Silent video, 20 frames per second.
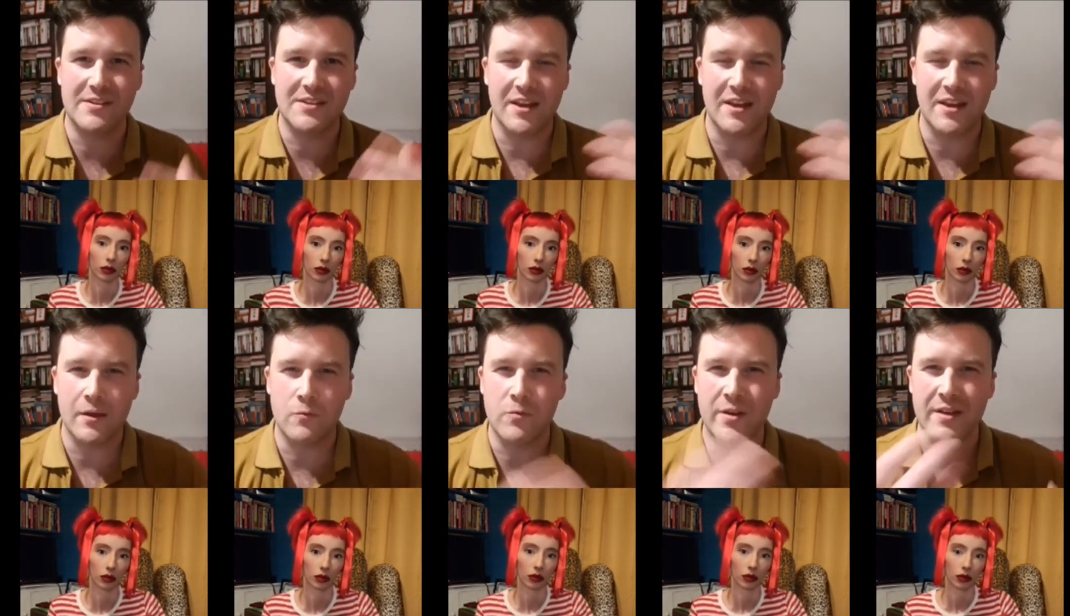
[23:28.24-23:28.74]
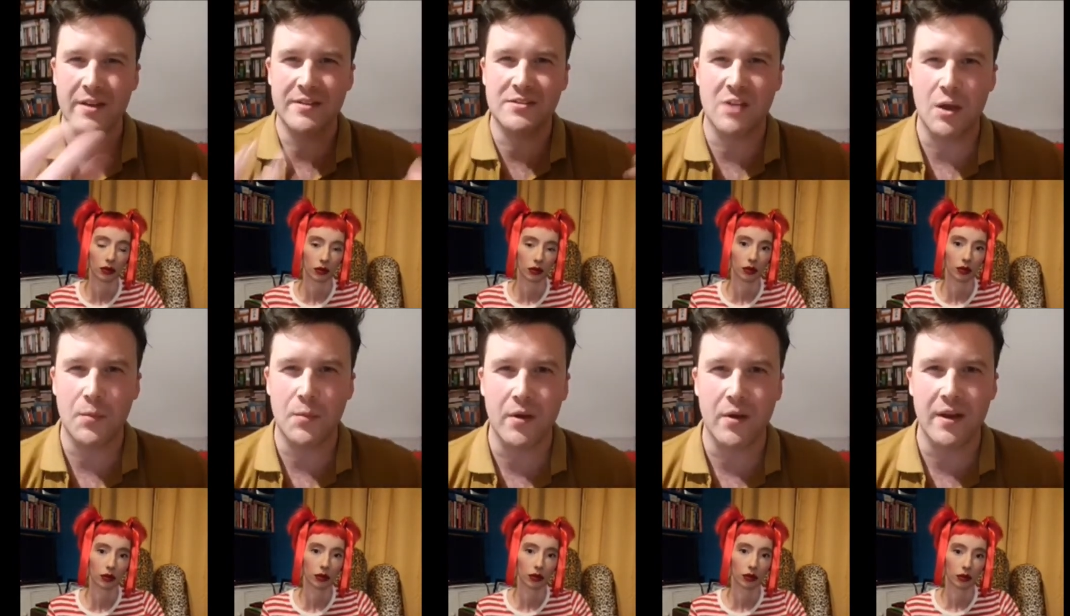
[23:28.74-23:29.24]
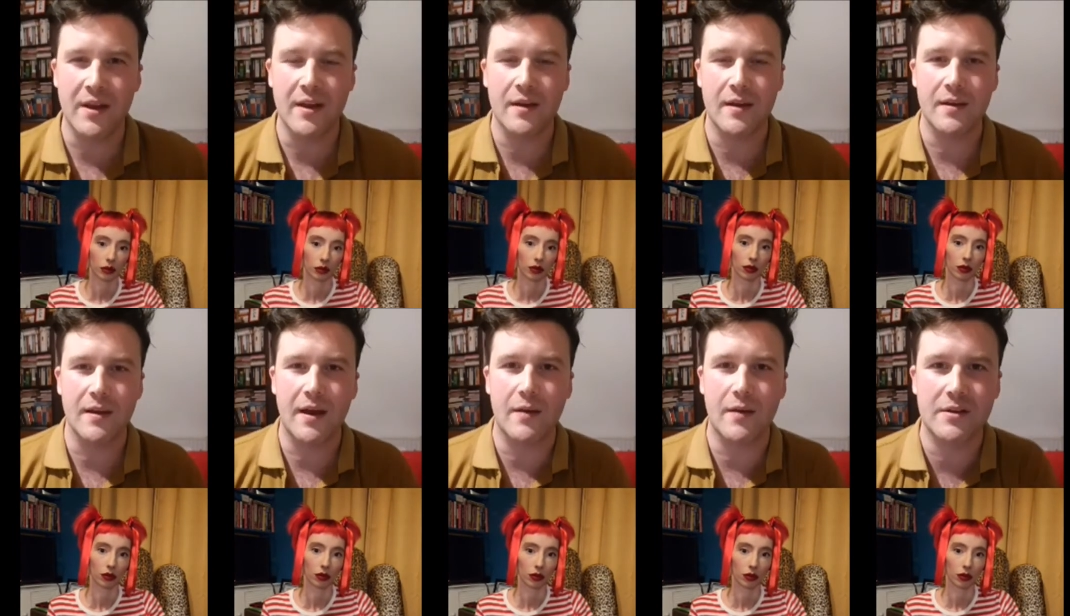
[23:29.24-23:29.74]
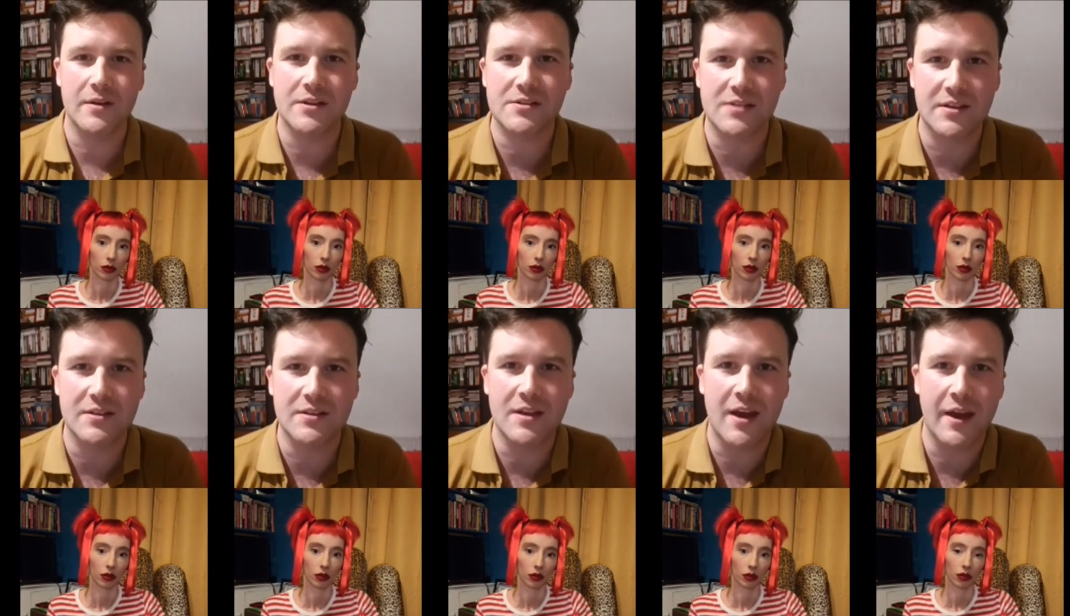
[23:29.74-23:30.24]
Speaker 1: reinterpret it. It's
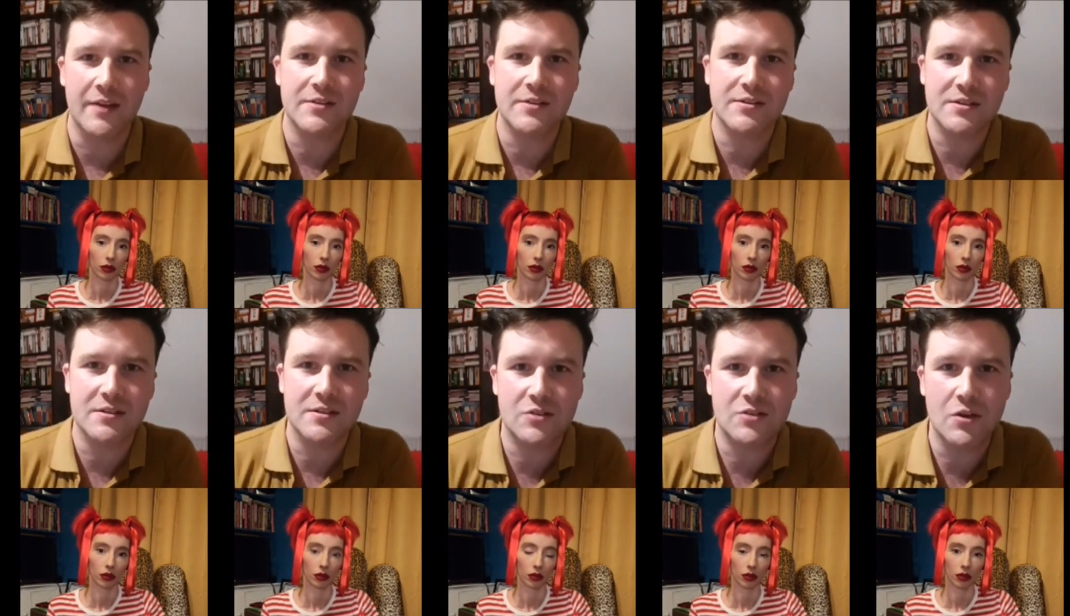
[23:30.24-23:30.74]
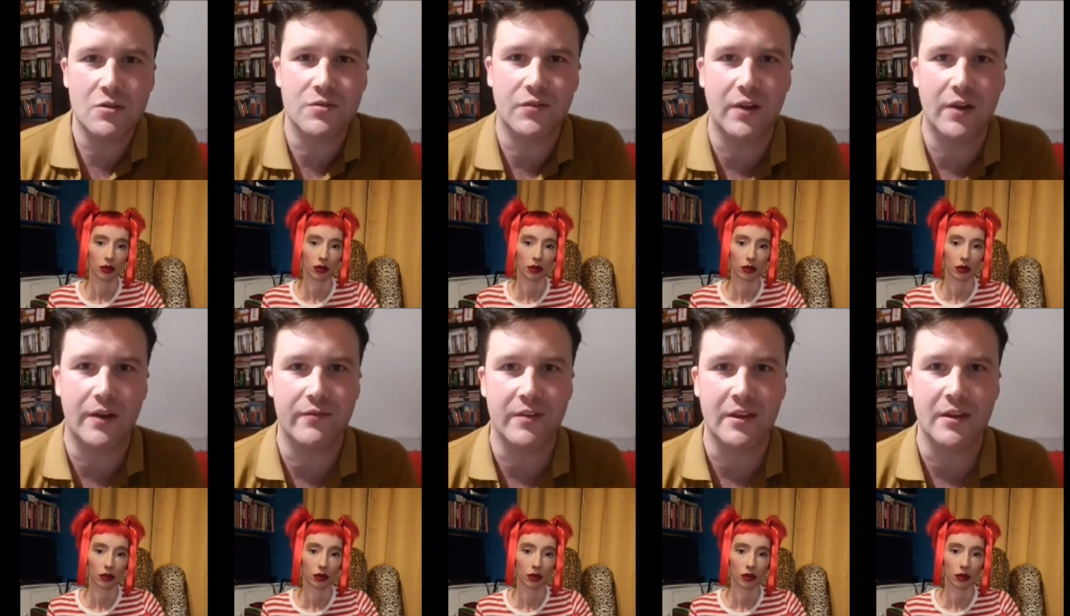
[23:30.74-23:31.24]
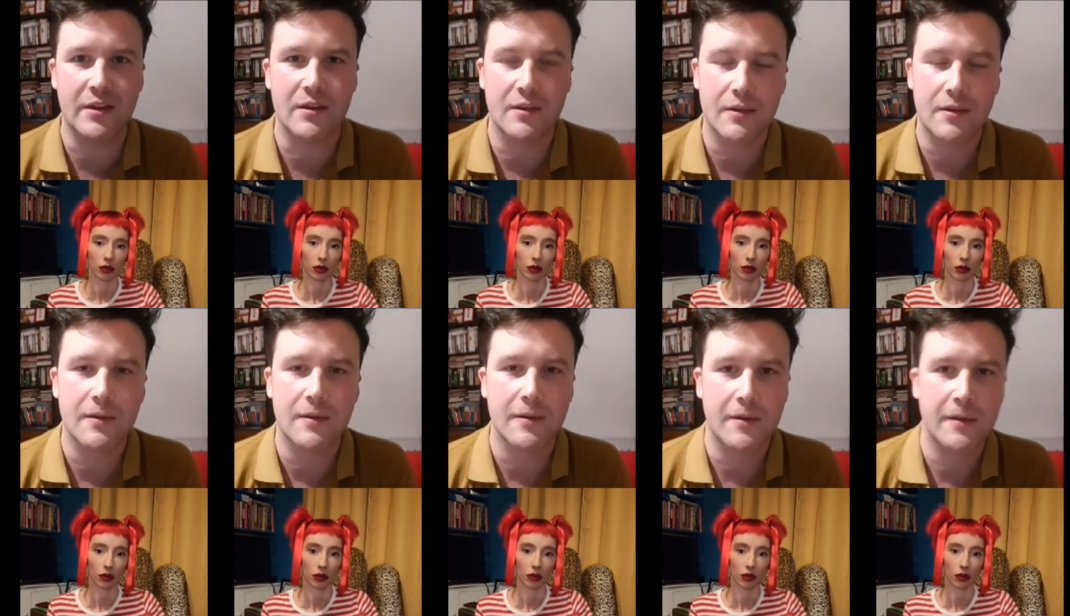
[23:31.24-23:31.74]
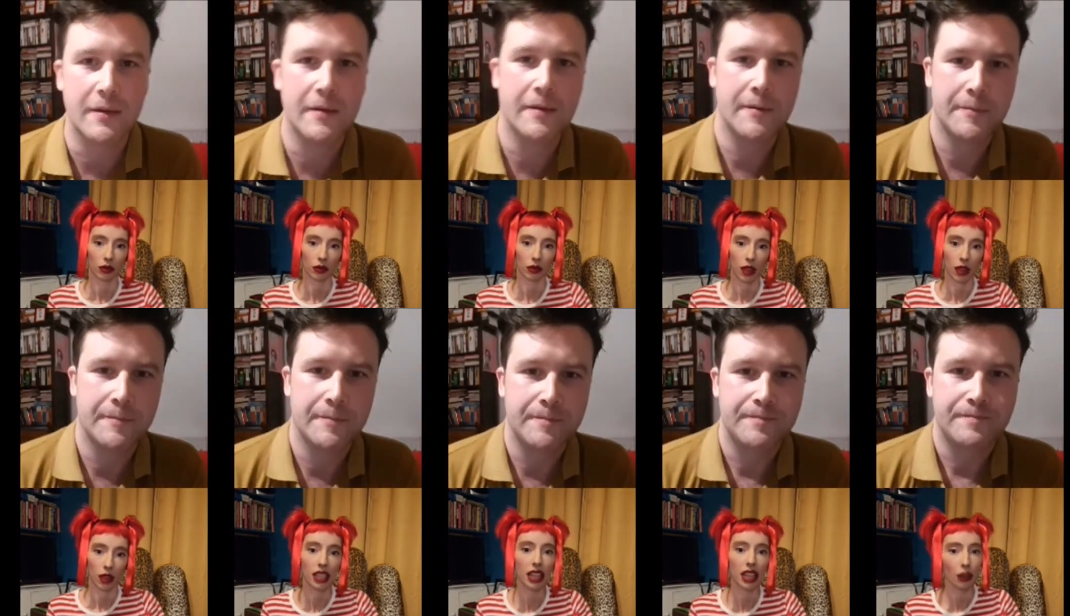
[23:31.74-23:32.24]
useful, I think.
Speaker 2: It
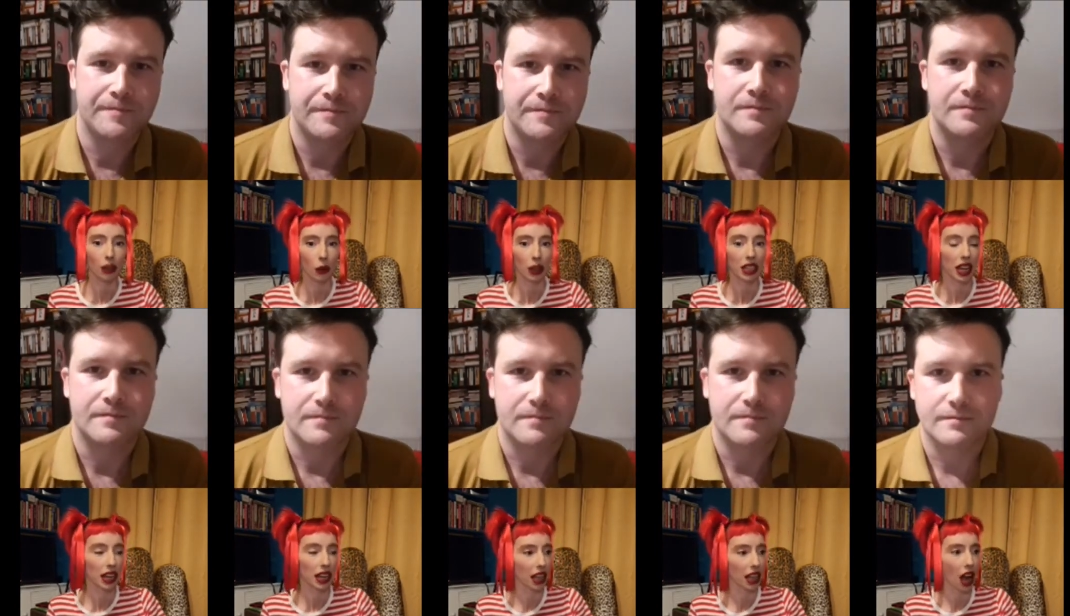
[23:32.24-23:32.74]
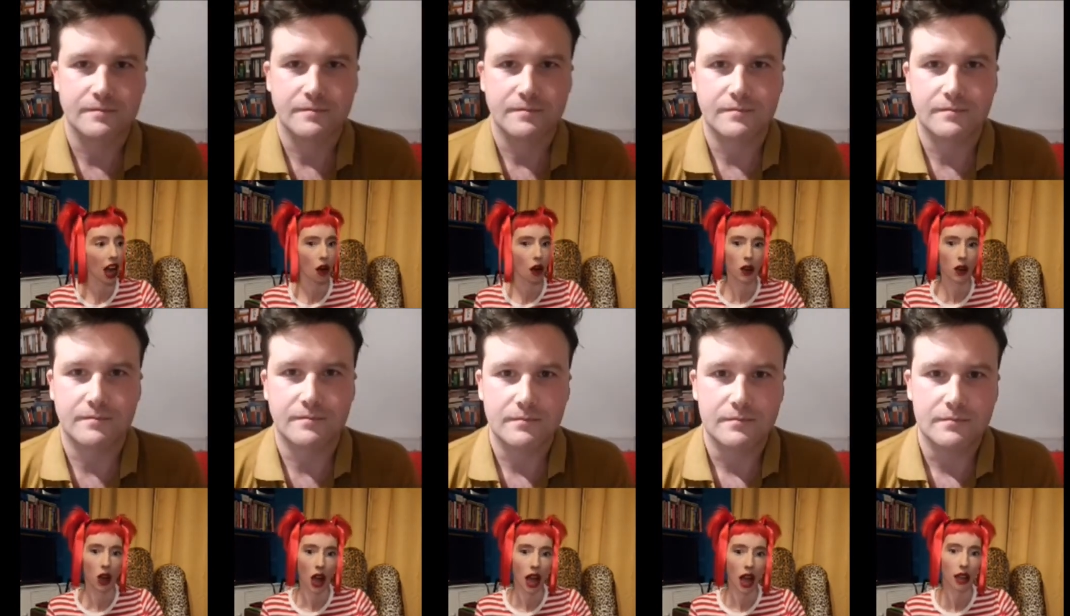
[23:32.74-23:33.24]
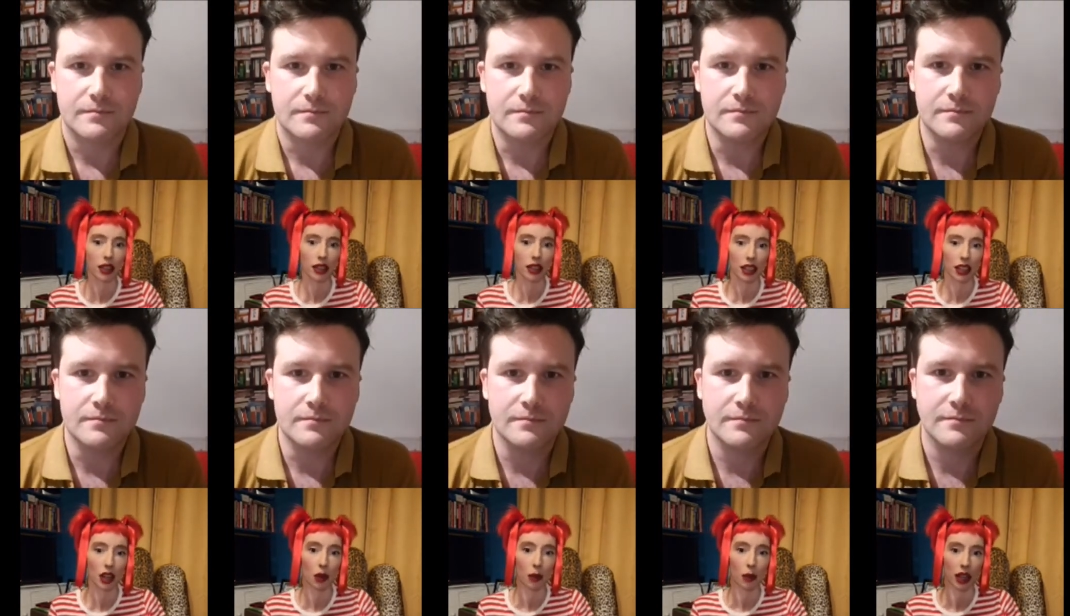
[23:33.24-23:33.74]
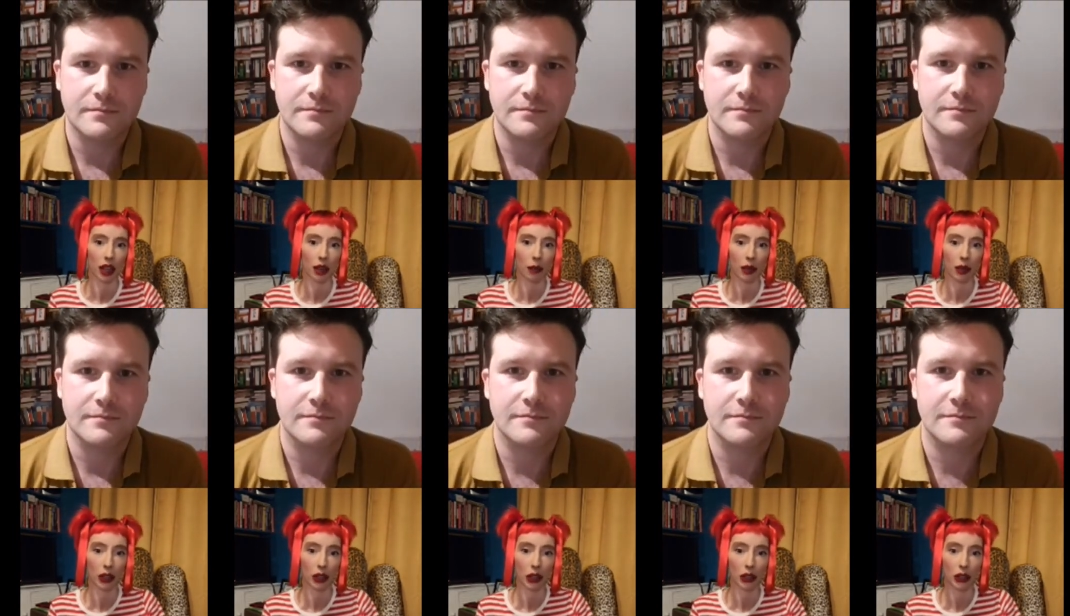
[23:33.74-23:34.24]
takes it out of your hands a little bit,
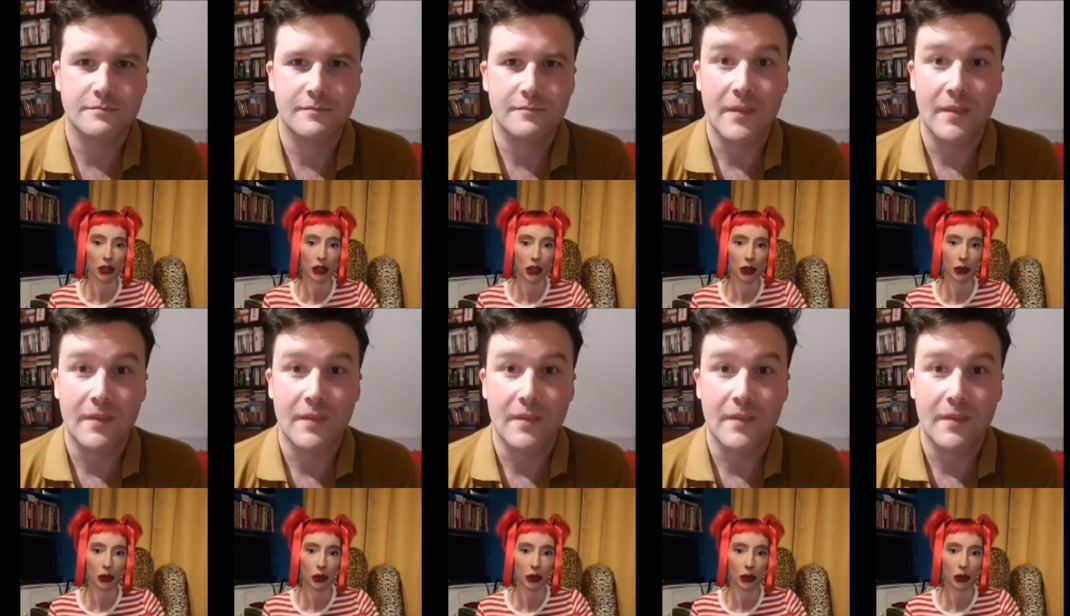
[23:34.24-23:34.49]
because you